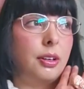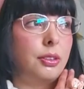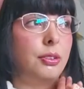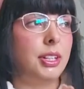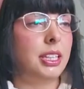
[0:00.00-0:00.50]

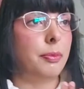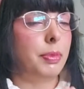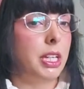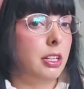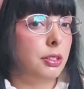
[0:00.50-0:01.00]
during the
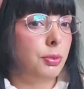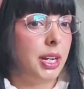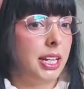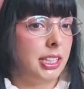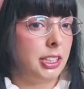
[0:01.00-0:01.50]
periods when
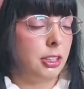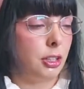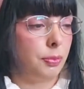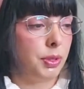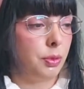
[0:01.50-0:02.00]
I
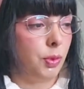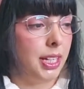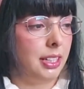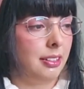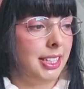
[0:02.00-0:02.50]
stopped
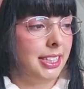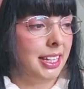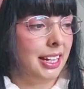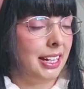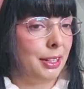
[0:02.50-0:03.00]
wearing
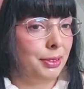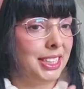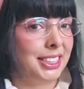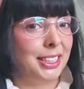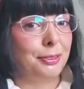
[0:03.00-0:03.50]
Lolita, I would
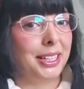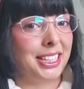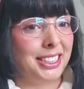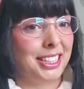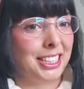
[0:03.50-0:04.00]
still wear
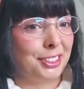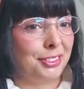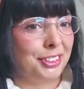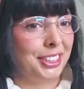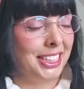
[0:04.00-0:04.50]
it just
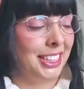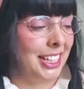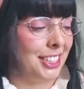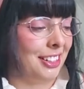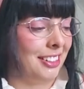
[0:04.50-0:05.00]
for
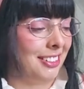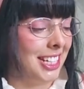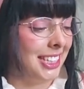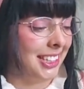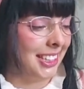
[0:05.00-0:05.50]
International
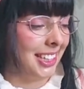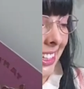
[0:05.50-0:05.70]
Lolita Day.